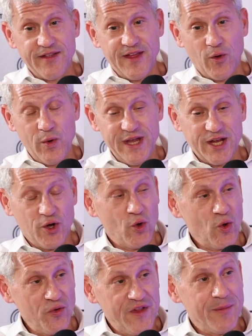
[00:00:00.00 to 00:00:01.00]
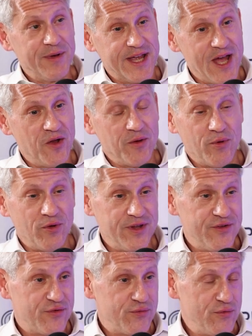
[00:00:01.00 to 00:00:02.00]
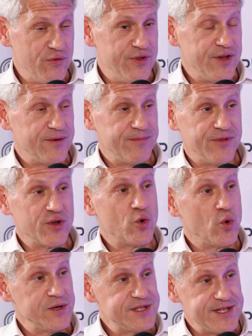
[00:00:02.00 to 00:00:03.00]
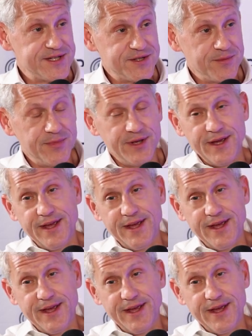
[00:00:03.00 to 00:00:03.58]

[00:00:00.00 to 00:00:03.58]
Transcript: that we can hold them accountable is through the court system.